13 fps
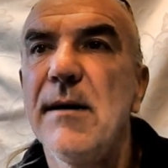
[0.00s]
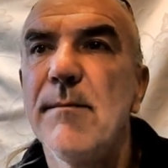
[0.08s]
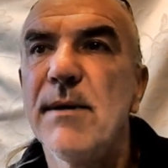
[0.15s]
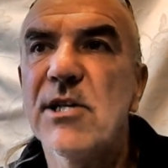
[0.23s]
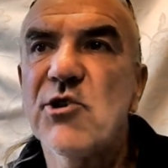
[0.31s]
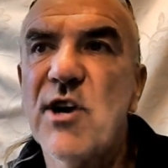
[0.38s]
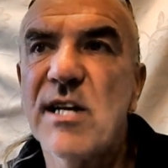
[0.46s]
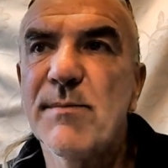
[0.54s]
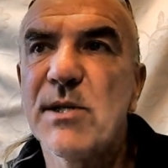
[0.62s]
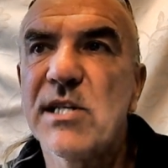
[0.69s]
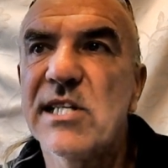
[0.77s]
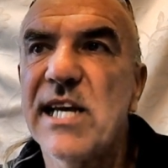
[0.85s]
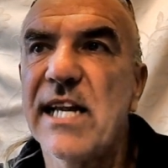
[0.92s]
Mr.
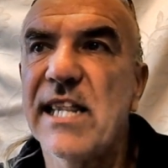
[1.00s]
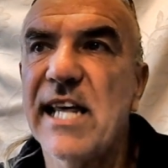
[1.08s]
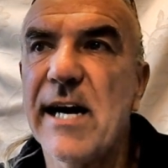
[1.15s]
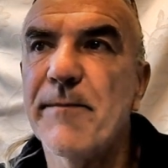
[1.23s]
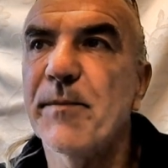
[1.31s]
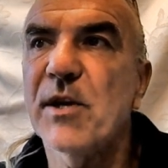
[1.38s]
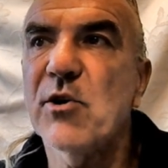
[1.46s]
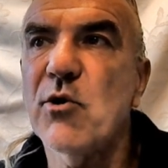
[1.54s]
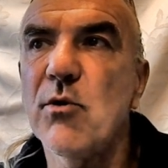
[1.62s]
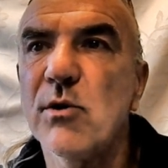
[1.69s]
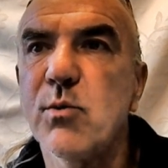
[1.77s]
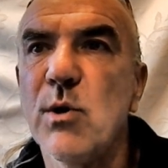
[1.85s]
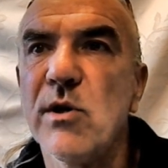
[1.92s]
Edmonds said that
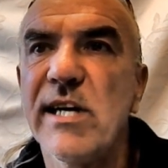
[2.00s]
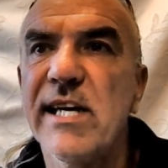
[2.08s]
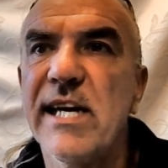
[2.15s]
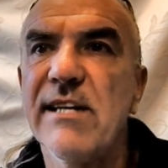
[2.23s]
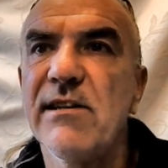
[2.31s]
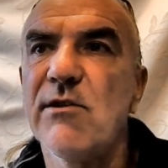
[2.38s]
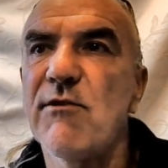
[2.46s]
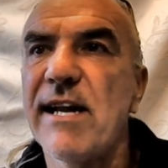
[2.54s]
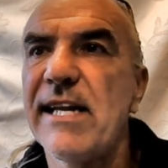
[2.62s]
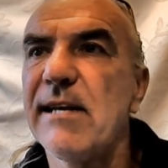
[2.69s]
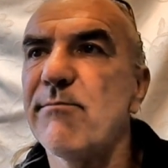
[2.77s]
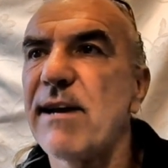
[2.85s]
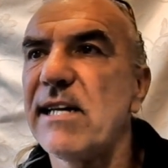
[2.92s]
crooks working in the
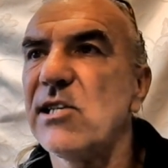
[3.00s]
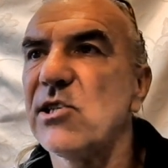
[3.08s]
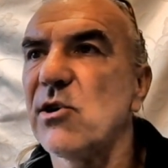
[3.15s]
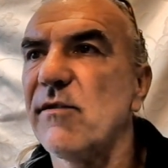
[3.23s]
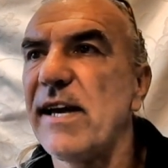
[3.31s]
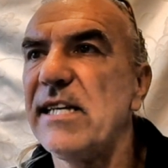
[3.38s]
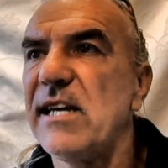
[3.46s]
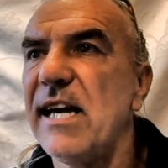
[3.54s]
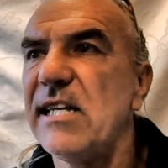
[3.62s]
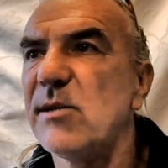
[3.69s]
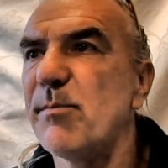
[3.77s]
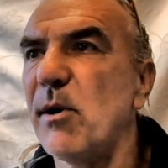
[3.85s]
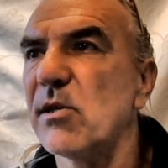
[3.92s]
Reading branch of
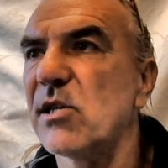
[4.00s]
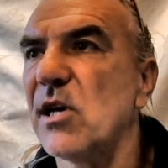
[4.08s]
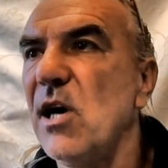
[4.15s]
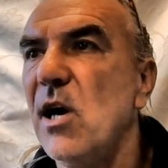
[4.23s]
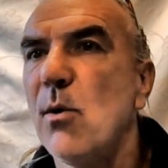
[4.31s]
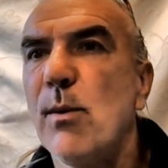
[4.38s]
HBOS,